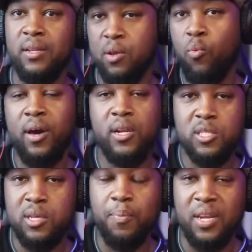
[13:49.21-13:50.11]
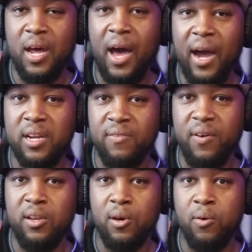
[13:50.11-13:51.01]
The 1 is simply the octave. I
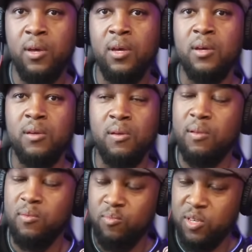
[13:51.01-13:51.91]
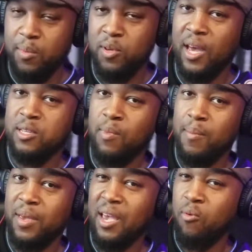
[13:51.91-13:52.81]
know some of you guys might
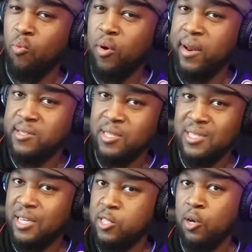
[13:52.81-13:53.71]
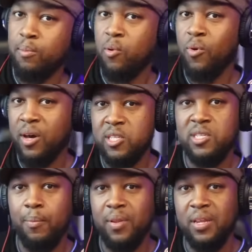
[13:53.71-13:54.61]
be counting 1 as a 6th note, but 1 is
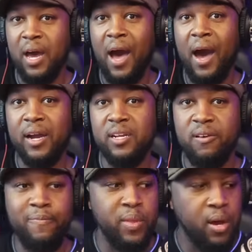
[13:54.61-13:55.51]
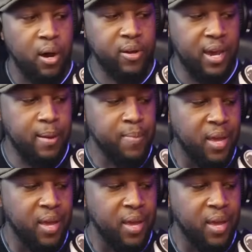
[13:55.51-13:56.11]
simply the octave, okay?